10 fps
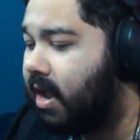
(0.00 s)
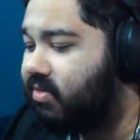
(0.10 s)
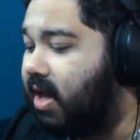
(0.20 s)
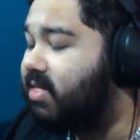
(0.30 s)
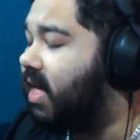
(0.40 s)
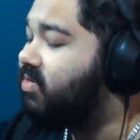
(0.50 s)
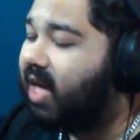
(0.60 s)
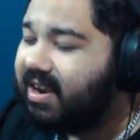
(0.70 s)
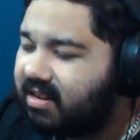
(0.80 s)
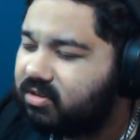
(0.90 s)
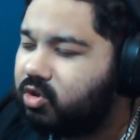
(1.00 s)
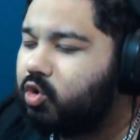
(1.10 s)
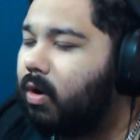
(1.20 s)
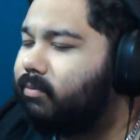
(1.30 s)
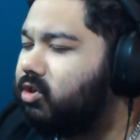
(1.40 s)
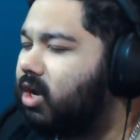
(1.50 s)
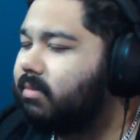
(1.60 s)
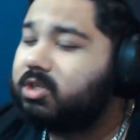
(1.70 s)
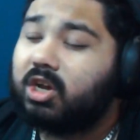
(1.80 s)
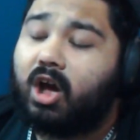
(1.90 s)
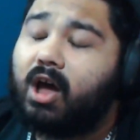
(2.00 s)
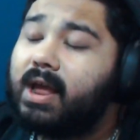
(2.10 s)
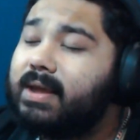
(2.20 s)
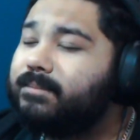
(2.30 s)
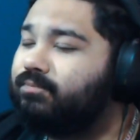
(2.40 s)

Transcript: they didn't screw up the time. So I